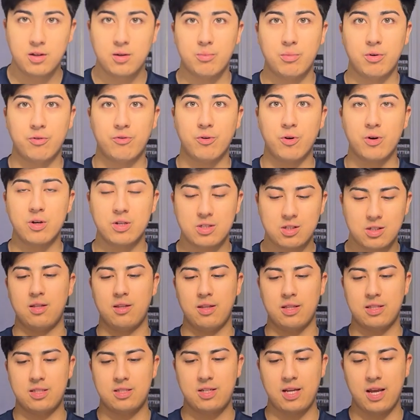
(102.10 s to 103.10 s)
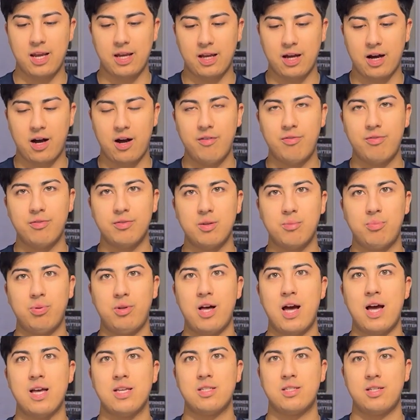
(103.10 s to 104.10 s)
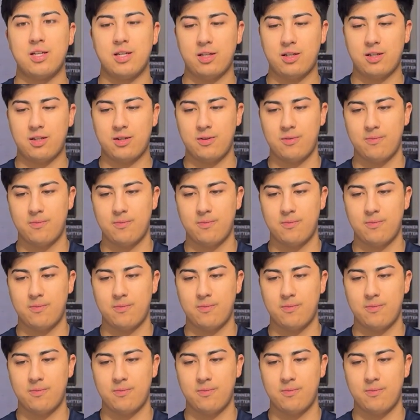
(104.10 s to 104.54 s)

But first, let's take off the plastic.